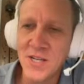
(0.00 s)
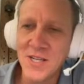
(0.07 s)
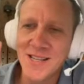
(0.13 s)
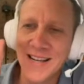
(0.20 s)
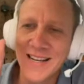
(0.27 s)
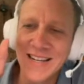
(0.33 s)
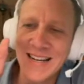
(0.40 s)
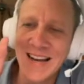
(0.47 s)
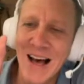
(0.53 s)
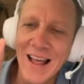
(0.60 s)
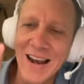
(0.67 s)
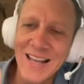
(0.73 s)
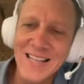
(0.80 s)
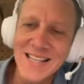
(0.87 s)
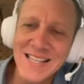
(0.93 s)
I did not
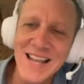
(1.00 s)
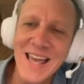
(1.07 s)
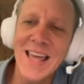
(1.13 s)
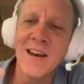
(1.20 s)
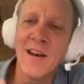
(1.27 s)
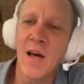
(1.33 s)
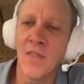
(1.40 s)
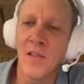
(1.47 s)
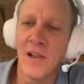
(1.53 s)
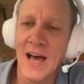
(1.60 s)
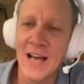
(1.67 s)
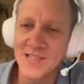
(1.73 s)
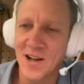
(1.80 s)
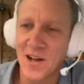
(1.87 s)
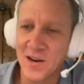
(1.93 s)
extend on the
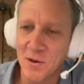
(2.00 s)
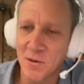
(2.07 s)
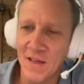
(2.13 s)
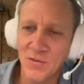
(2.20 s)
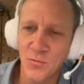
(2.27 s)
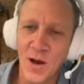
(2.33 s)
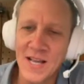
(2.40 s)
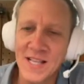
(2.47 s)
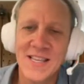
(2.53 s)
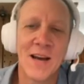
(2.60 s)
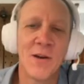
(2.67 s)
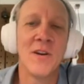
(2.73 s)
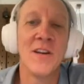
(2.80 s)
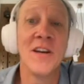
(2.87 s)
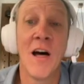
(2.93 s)
last audio. That's why it
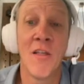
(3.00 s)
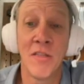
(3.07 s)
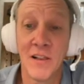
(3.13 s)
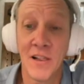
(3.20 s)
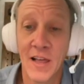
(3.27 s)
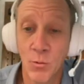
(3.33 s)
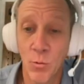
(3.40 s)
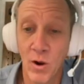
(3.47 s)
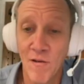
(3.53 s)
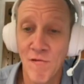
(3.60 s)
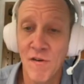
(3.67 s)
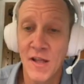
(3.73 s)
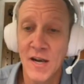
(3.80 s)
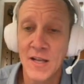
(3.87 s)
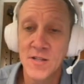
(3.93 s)
sounded nothing like what I
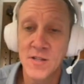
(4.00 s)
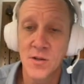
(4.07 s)
fed it.